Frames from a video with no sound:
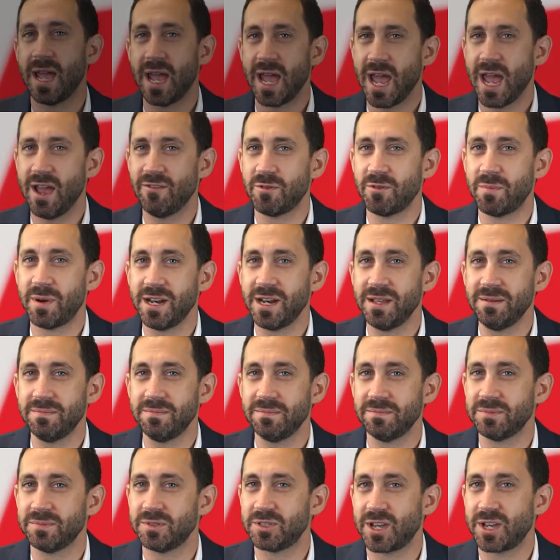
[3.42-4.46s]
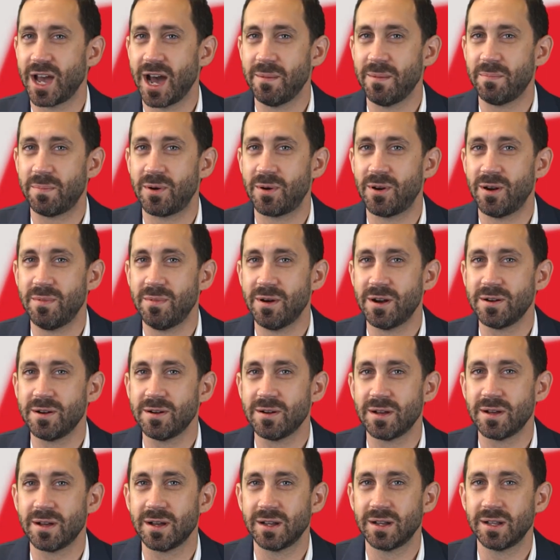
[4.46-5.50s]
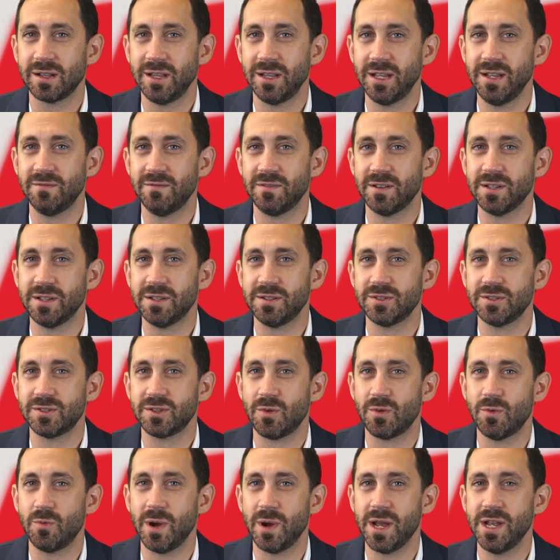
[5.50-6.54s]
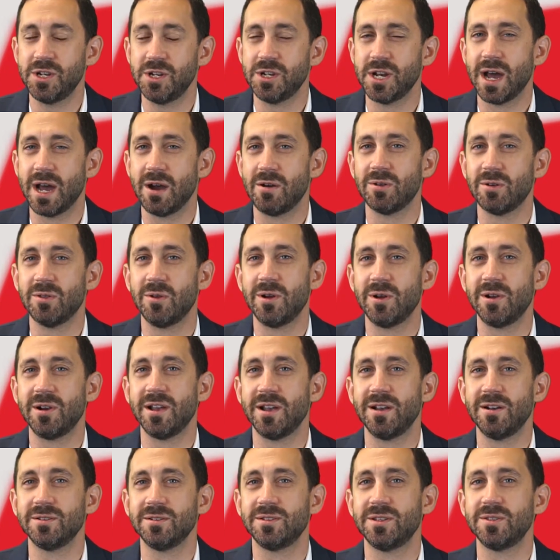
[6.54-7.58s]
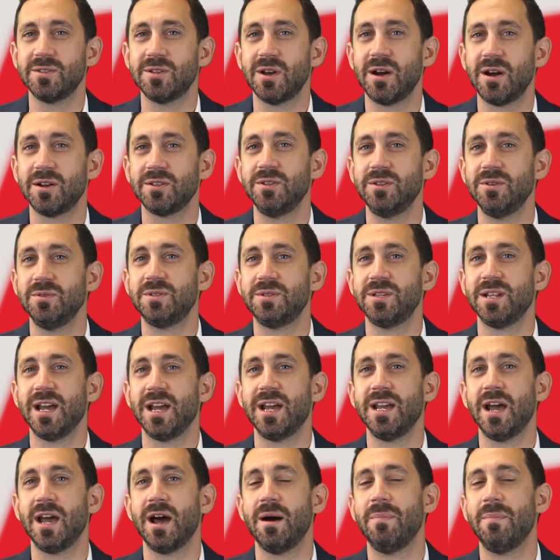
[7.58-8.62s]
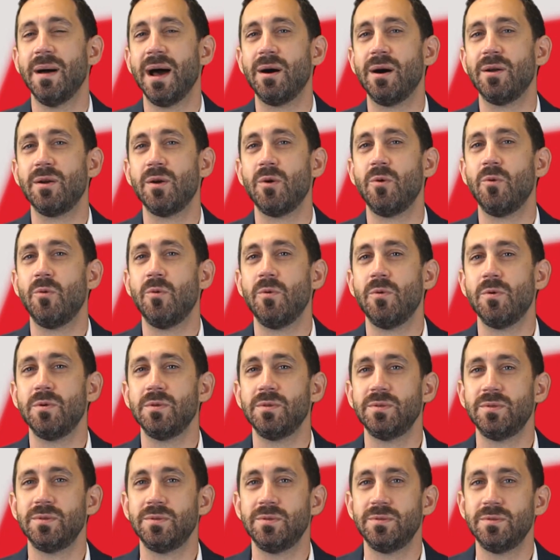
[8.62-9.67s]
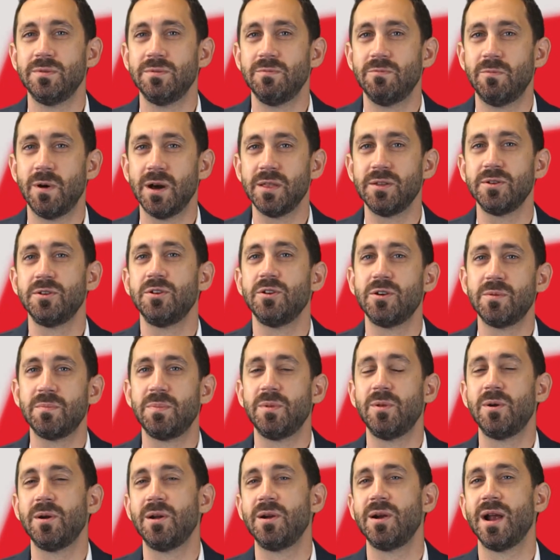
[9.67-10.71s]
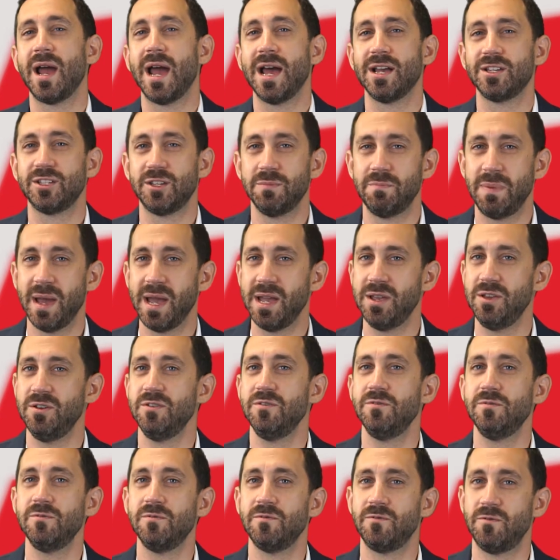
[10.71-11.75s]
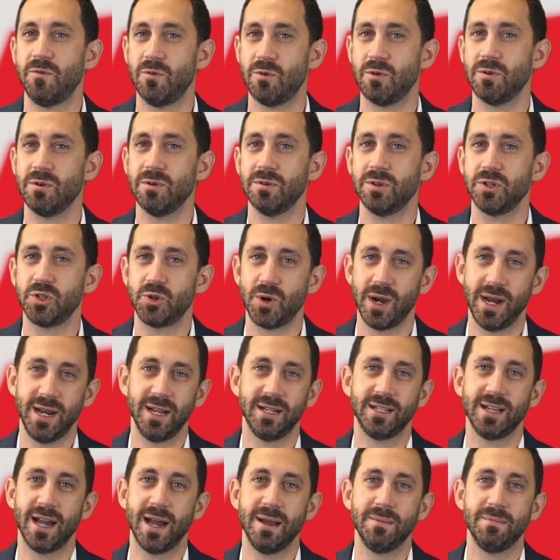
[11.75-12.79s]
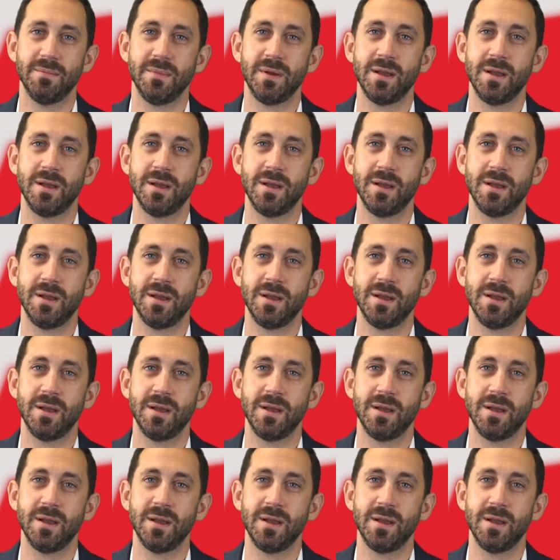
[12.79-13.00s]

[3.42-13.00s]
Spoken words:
Hey everybody, Scott Perlmuter, Cleveland's wage and hour lawyer, here to talk to you today about whether your employer has to pay you for training time.